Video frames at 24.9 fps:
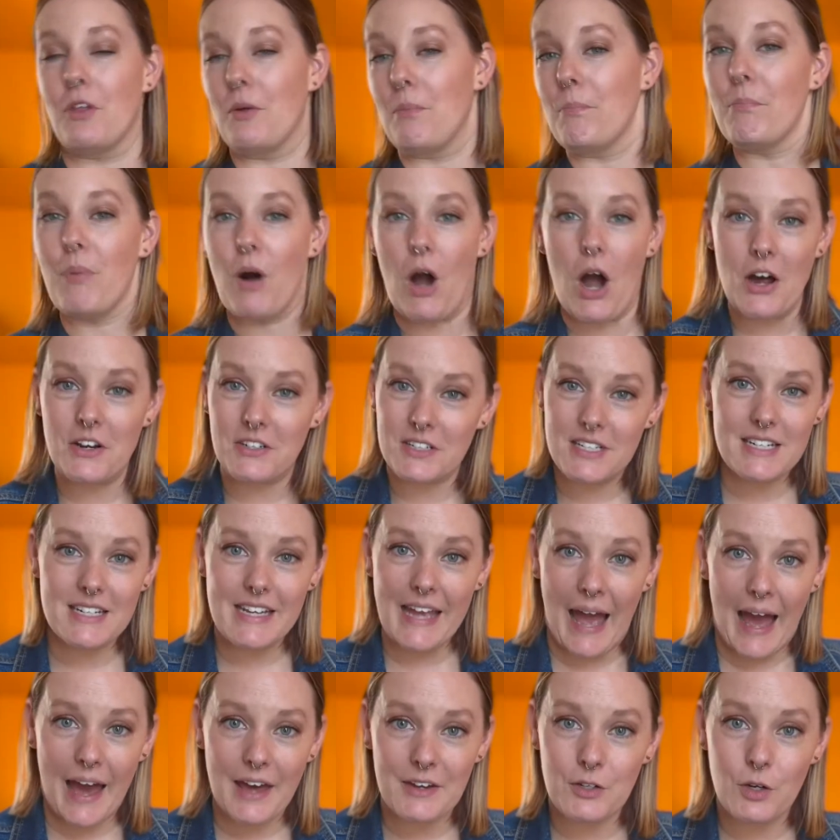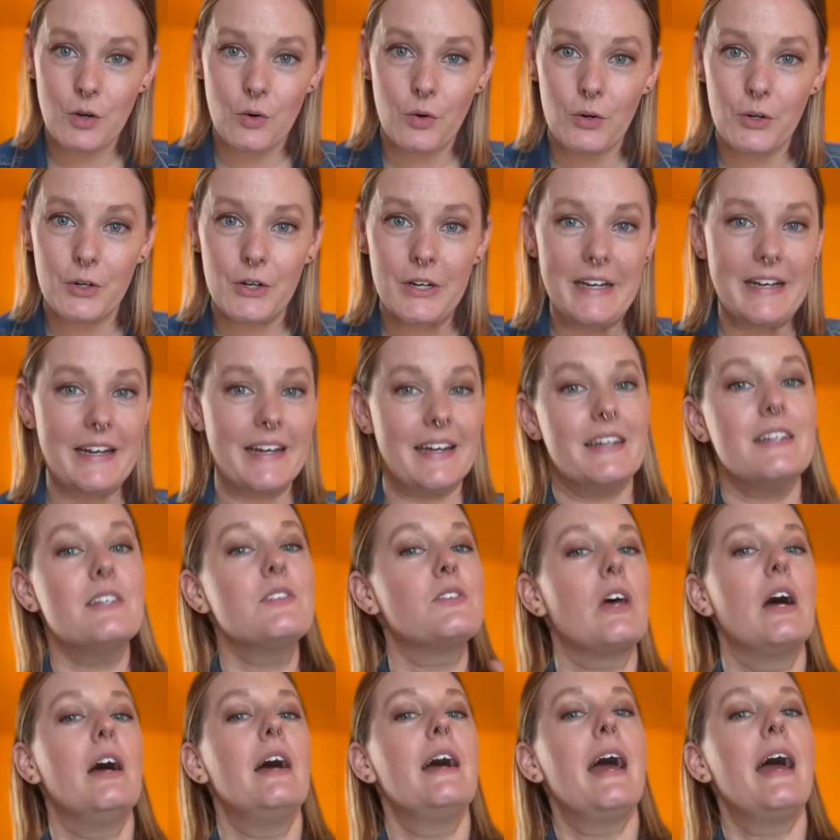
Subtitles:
body category is